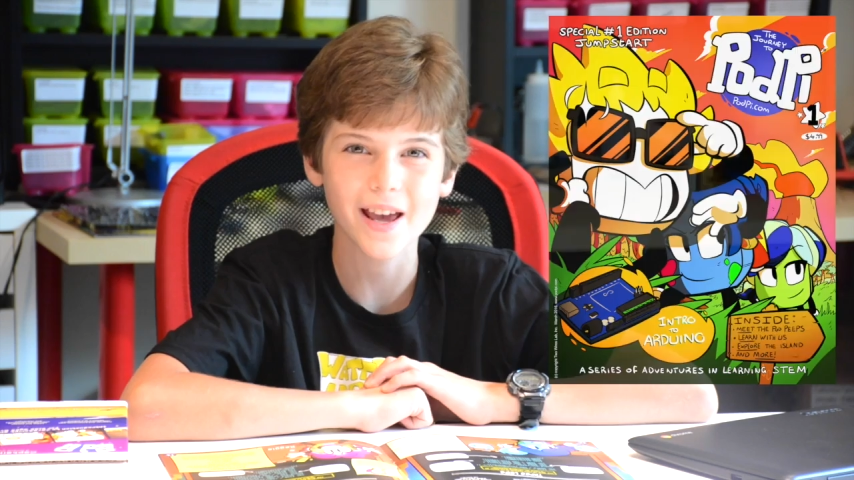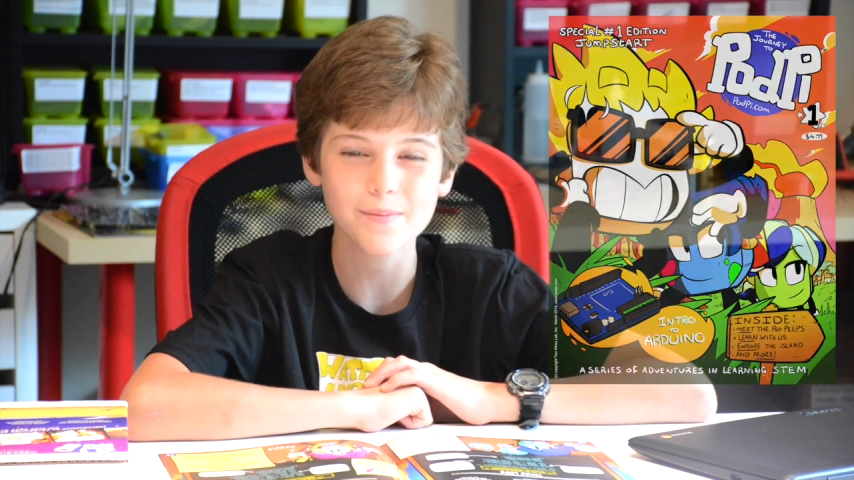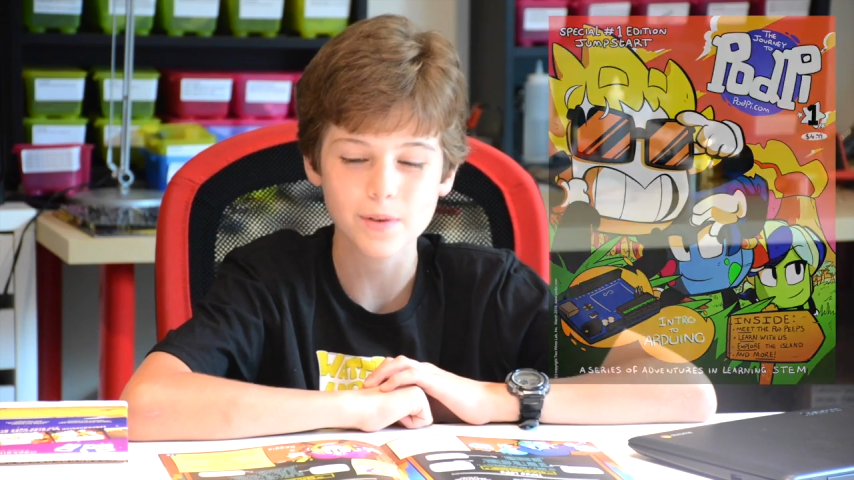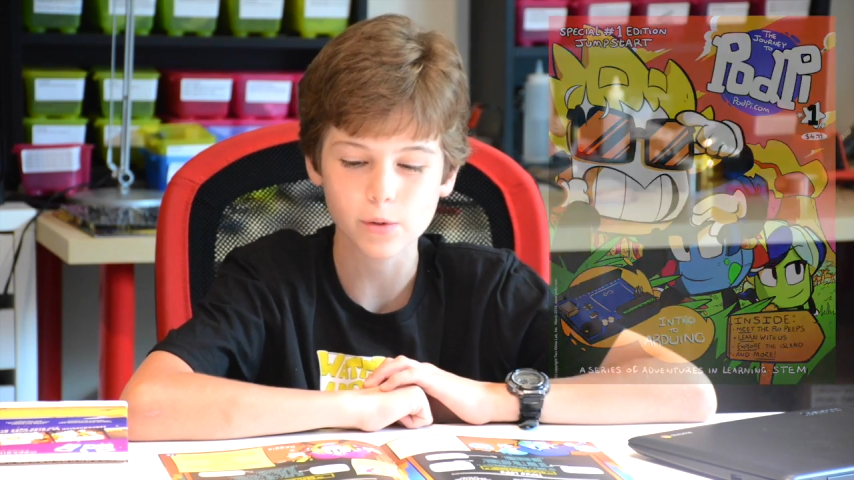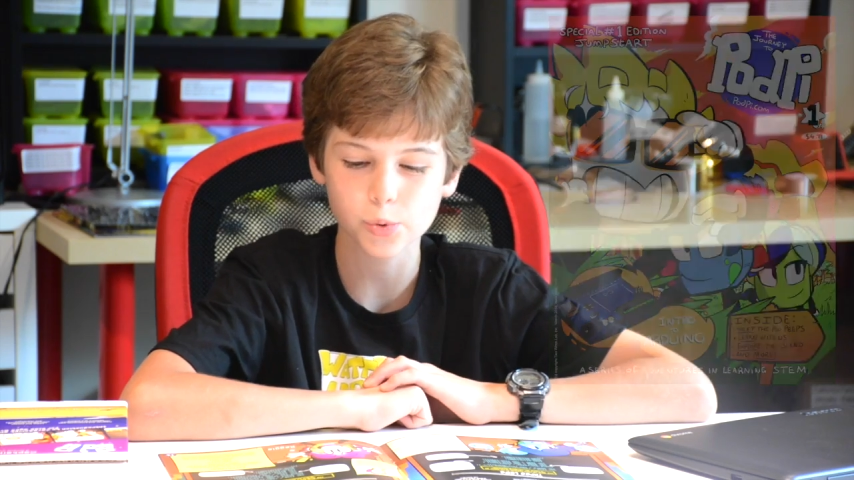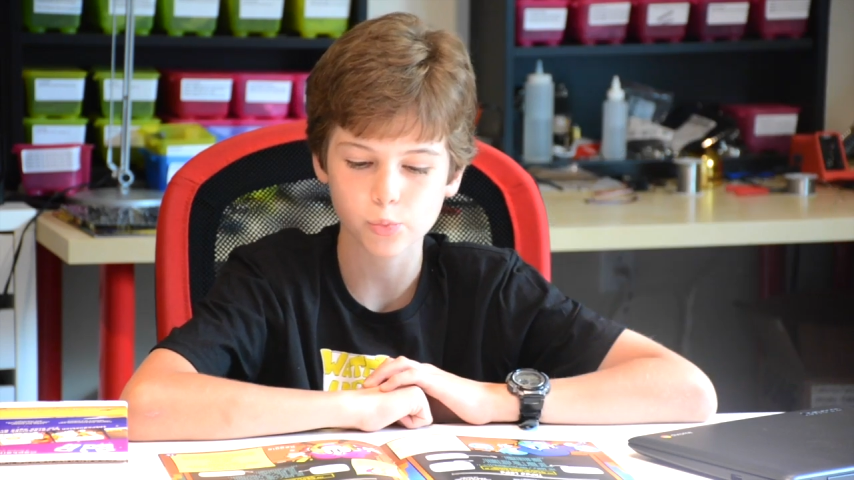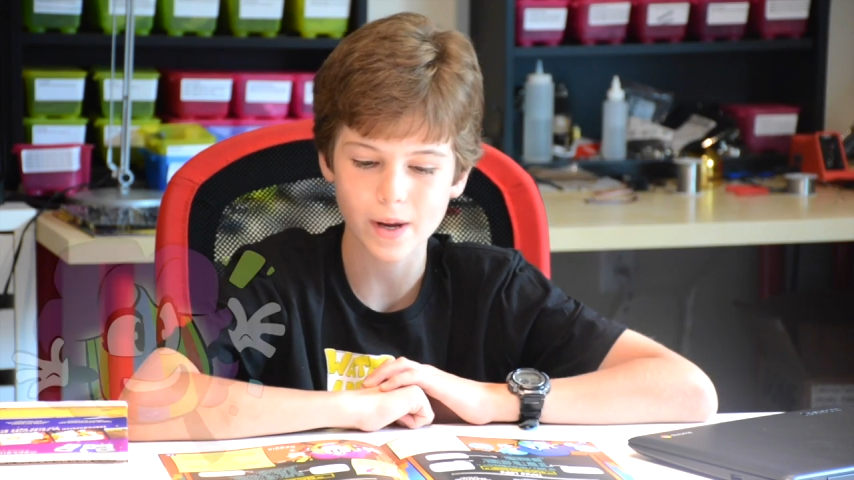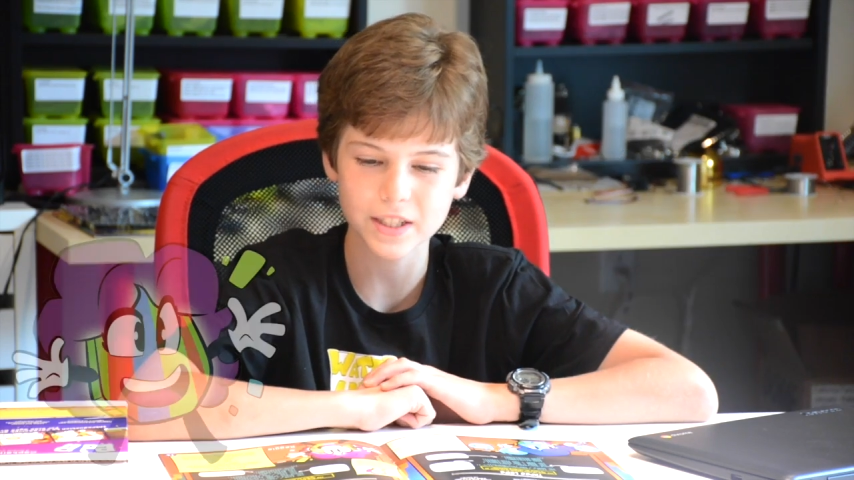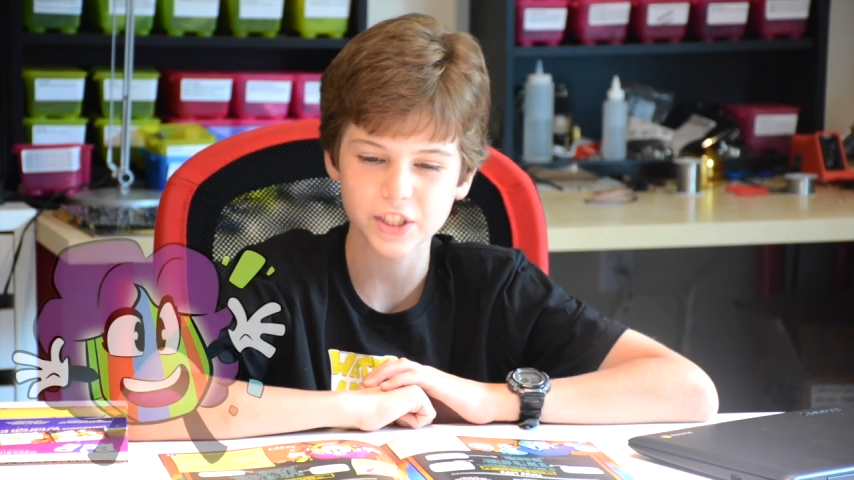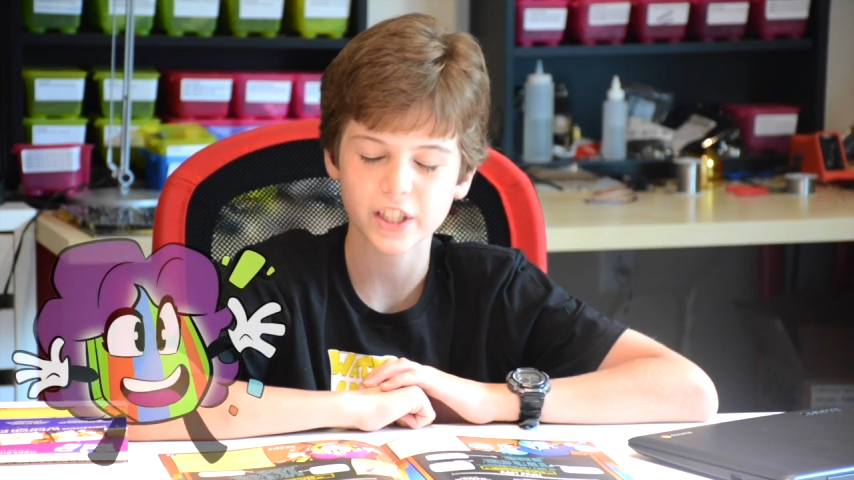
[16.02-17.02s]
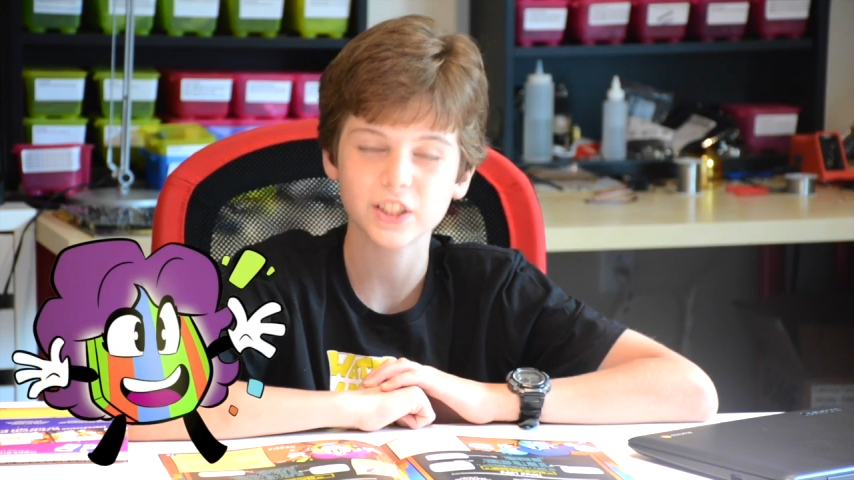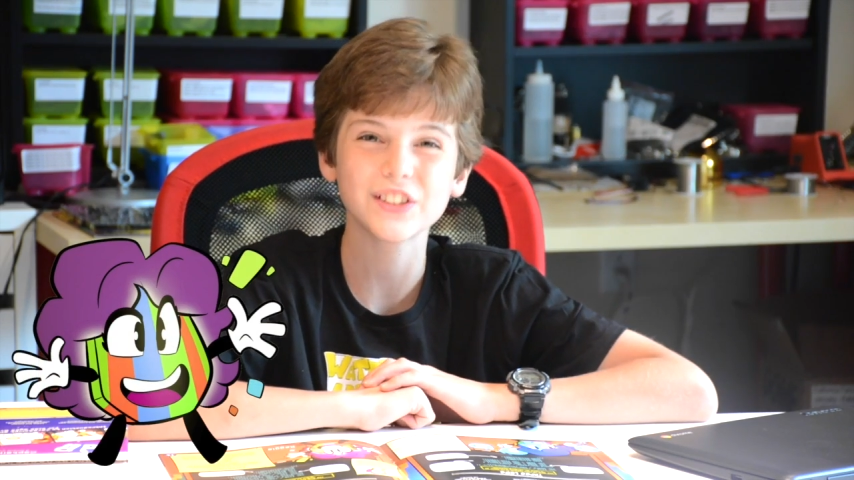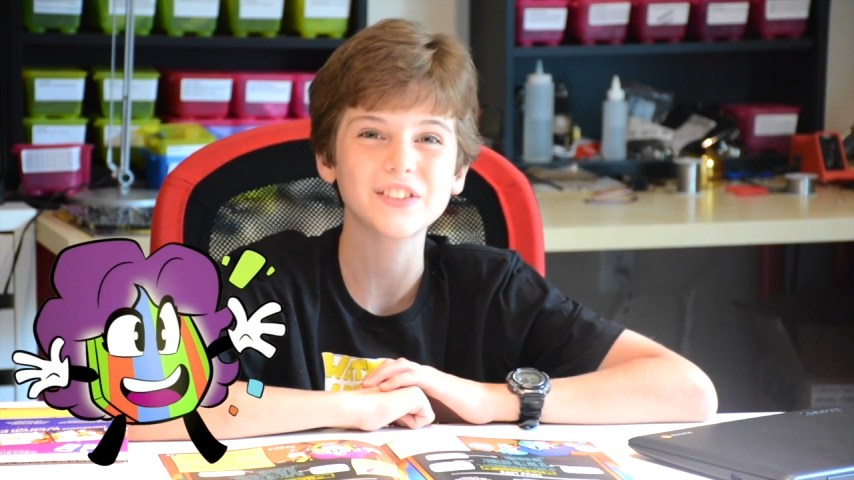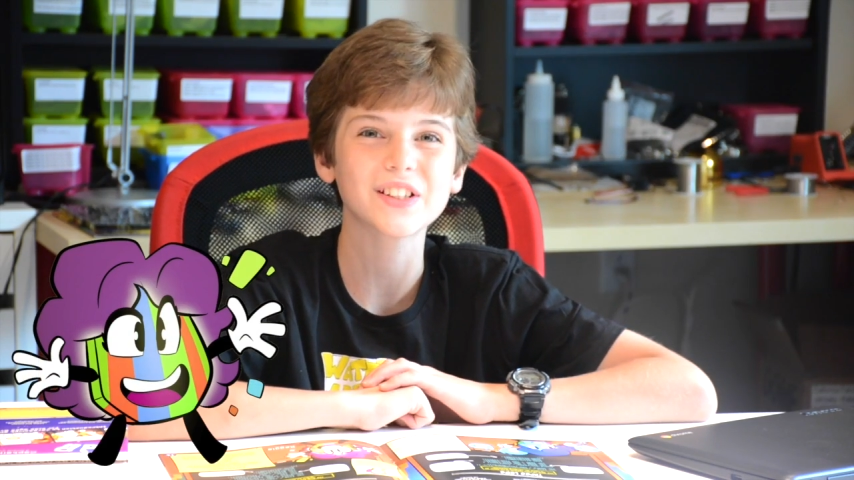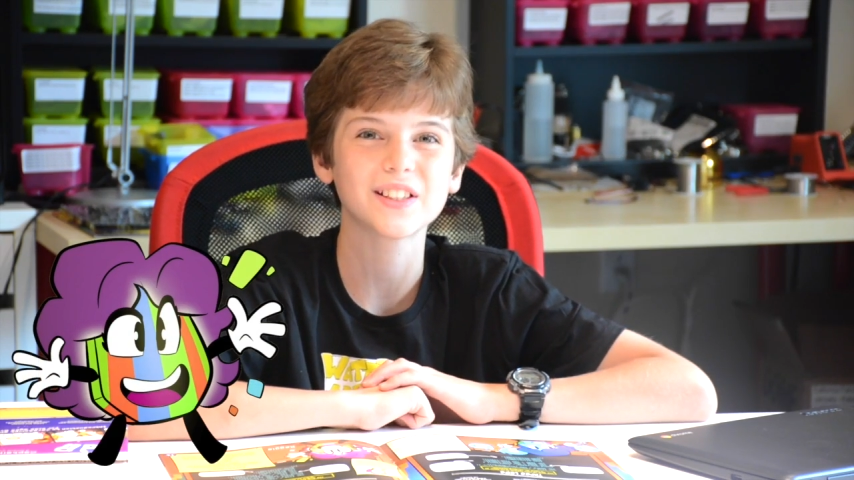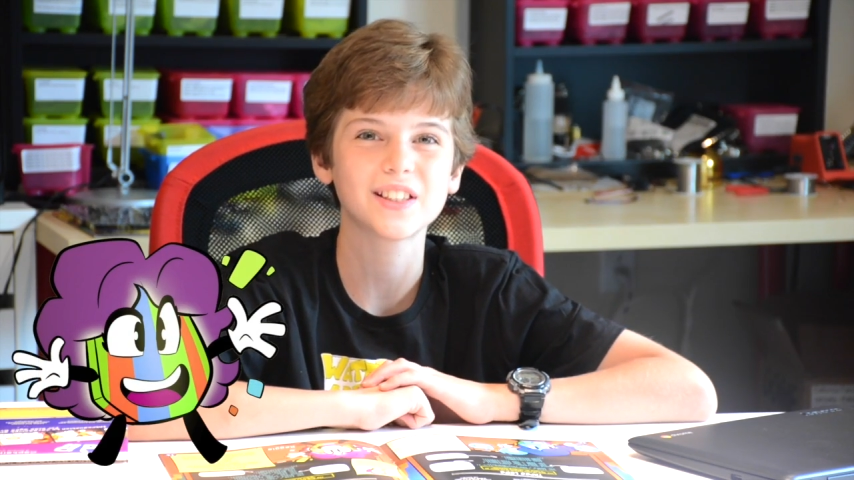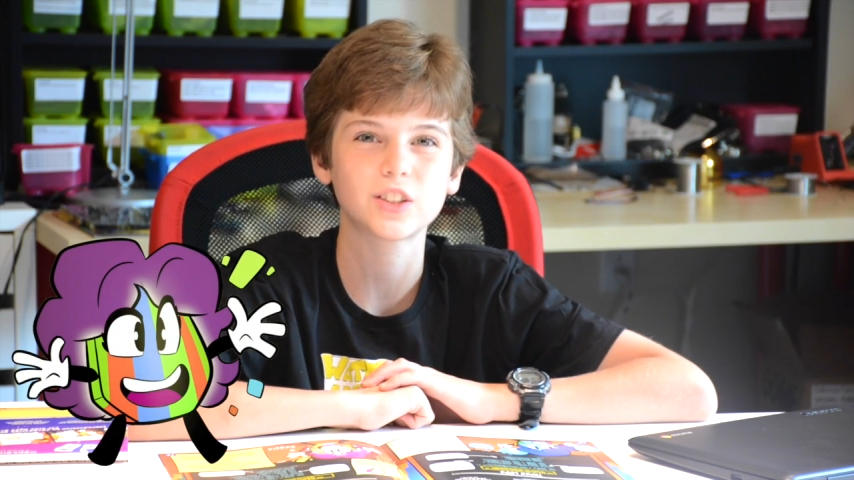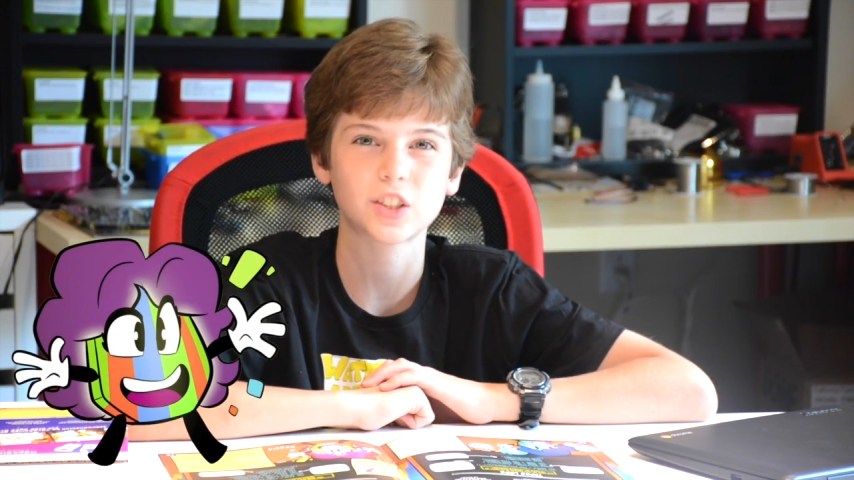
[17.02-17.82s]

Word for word: I'm here with Reggie and she's going to teach